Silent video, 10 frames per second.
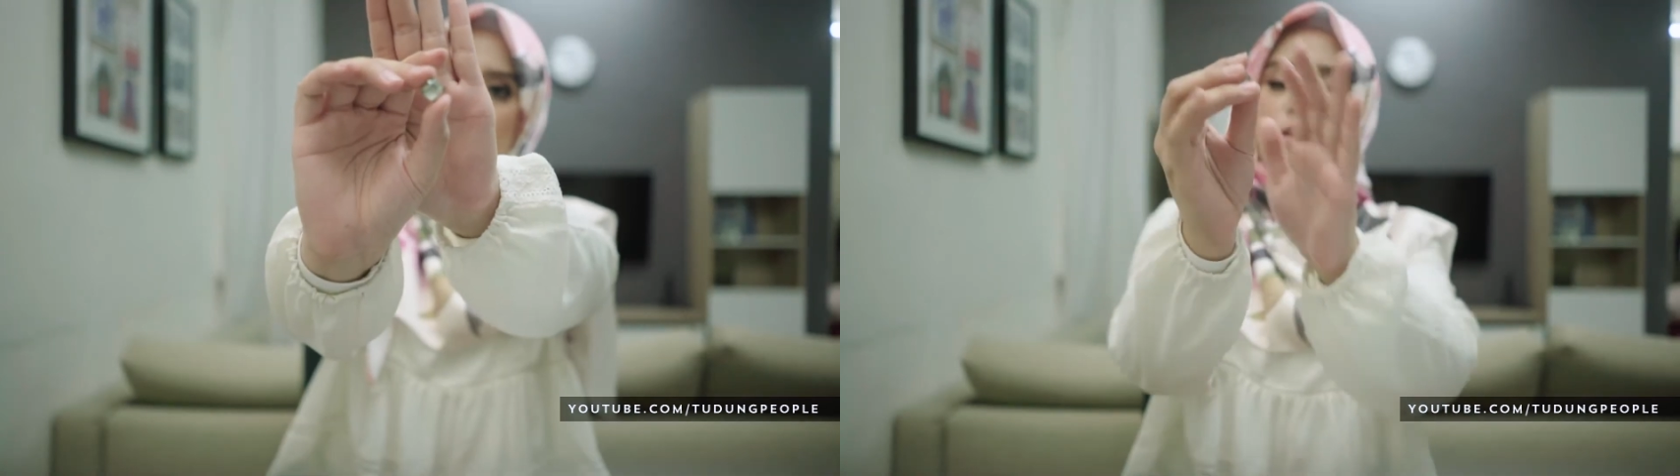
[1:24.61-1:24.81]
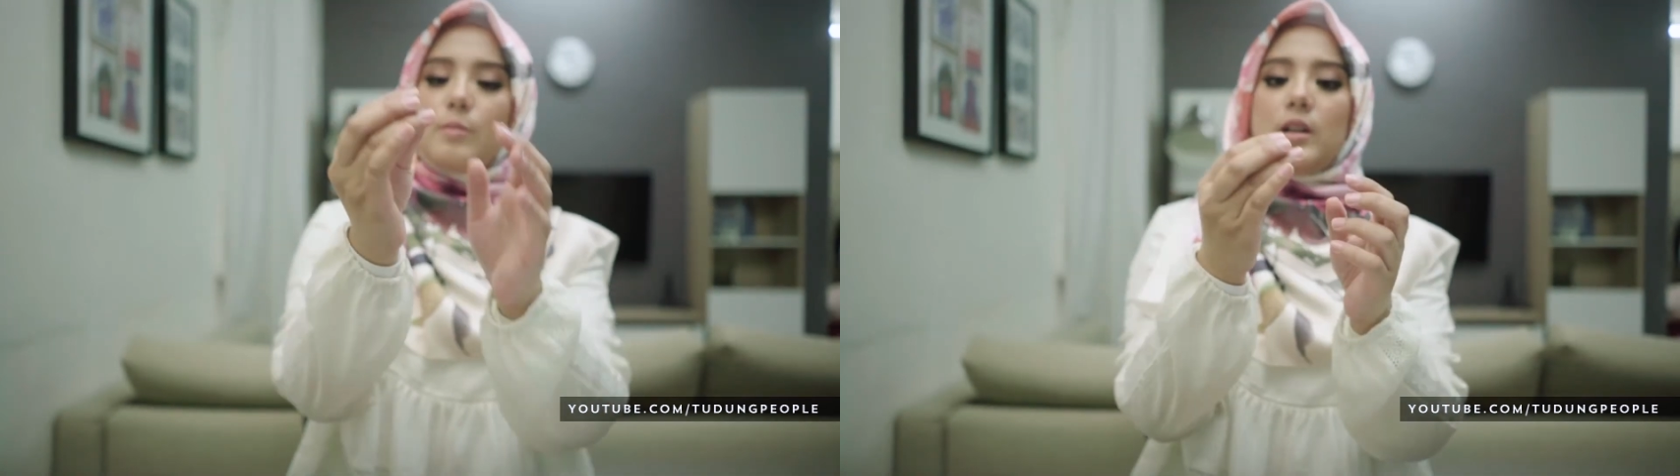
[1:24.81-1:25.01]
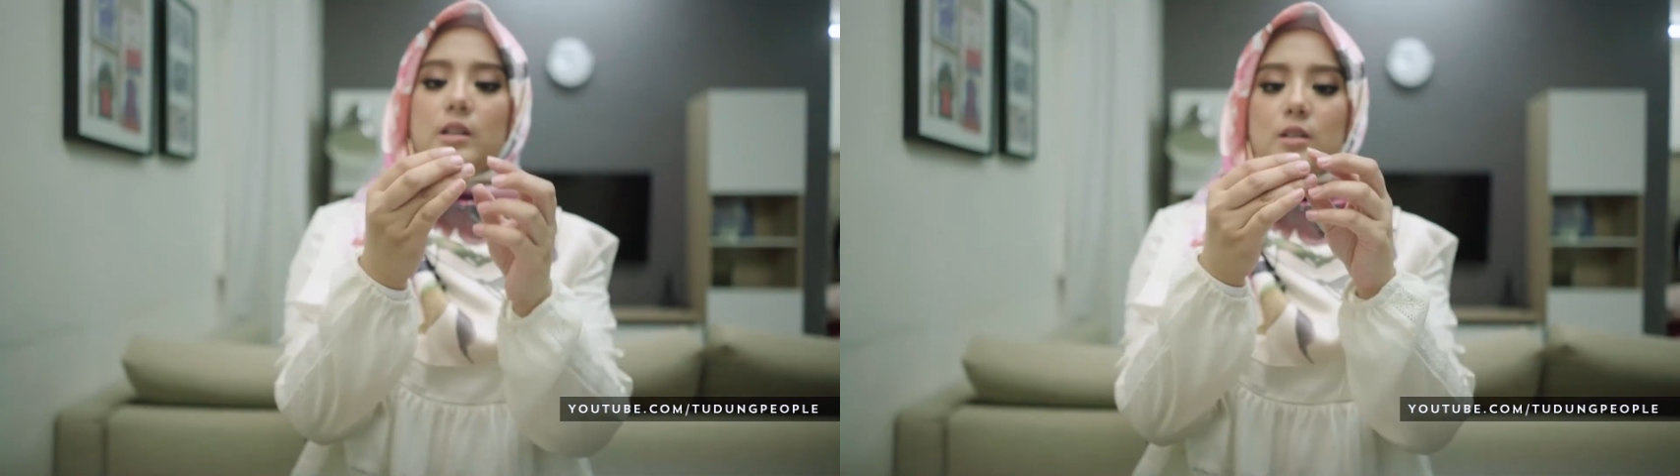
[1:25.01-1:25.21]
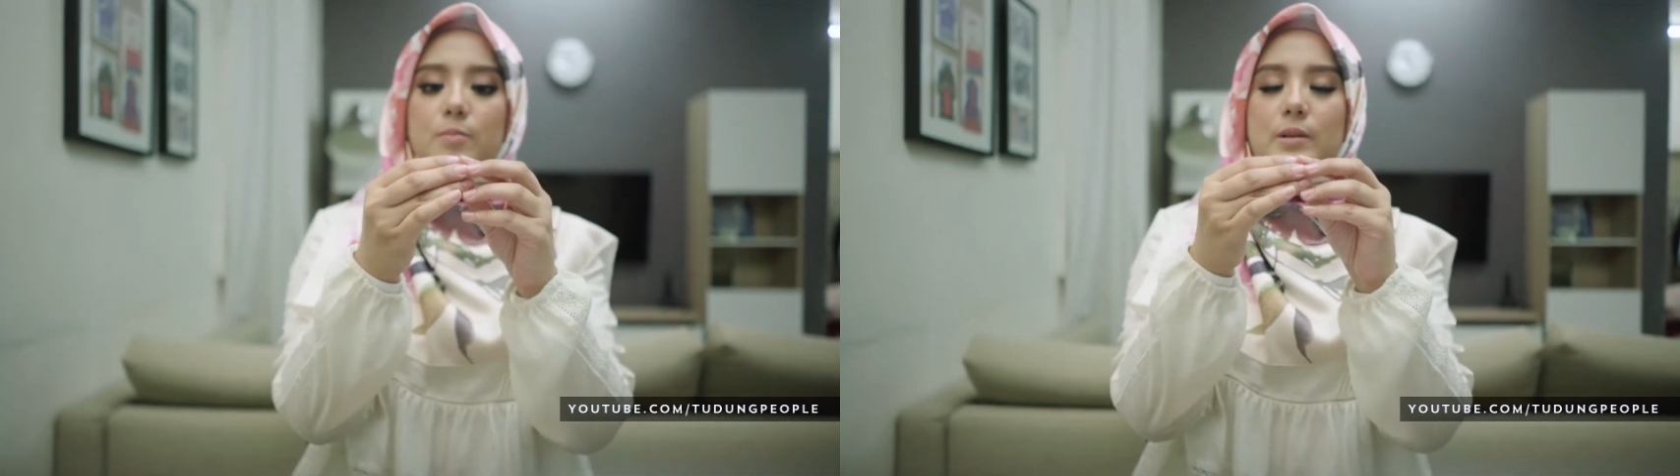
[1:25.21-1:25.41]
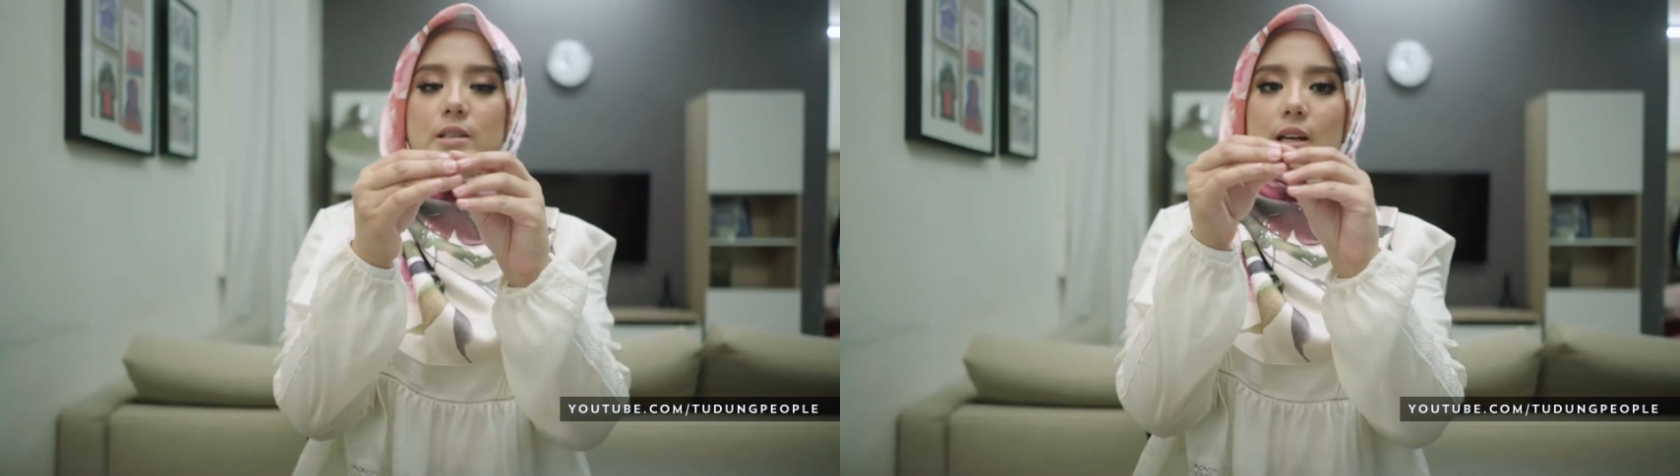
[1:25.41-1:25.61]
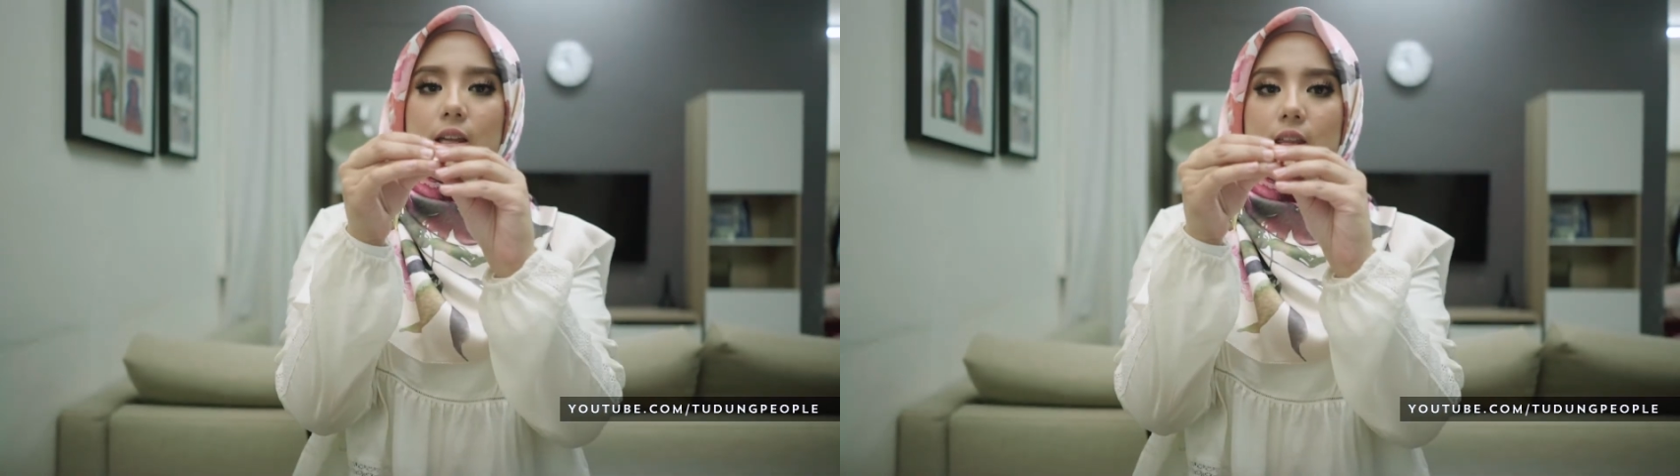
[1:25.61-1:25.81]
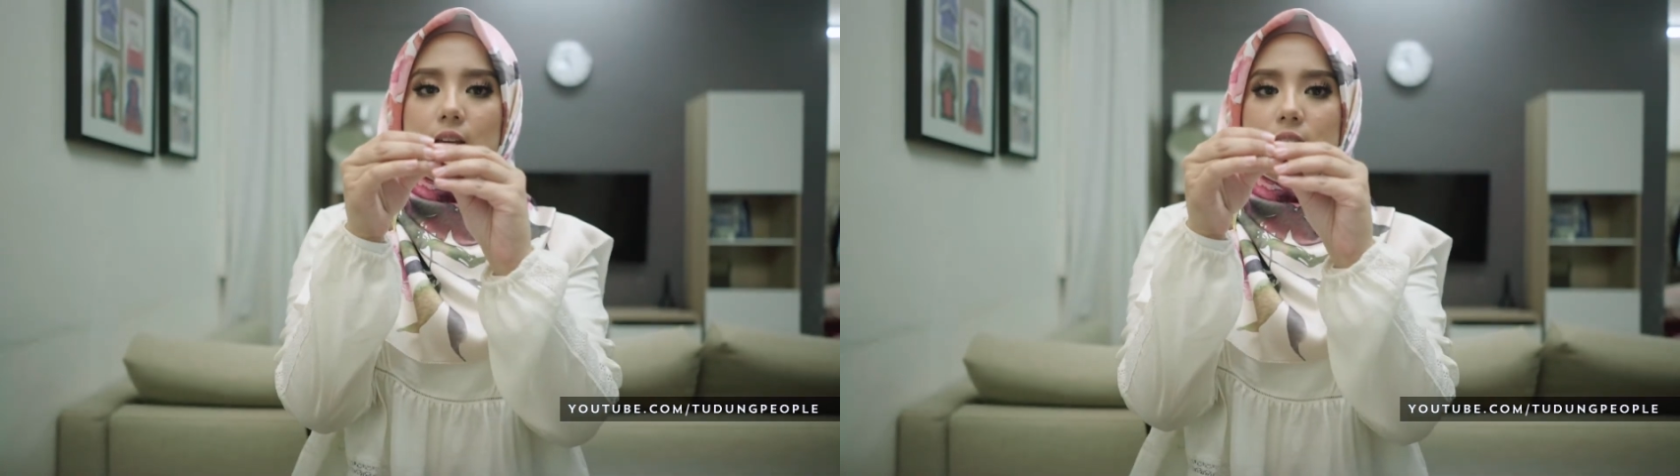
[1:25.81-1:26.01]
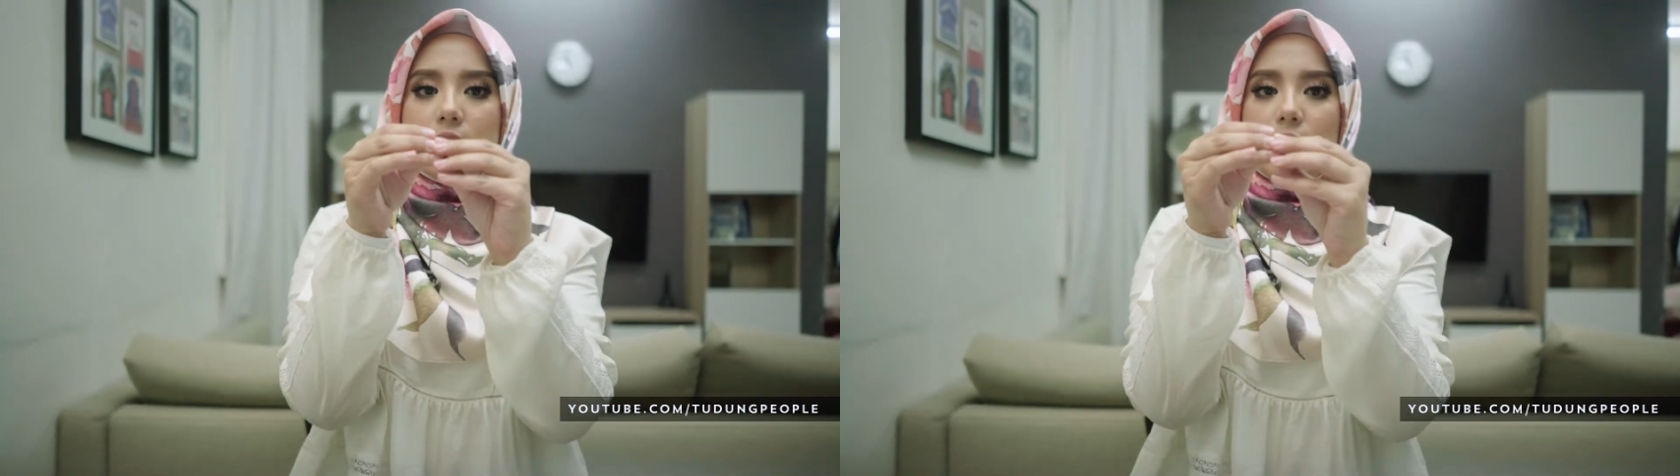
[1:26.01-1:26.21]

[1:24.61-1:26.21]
So magnetic pins like this,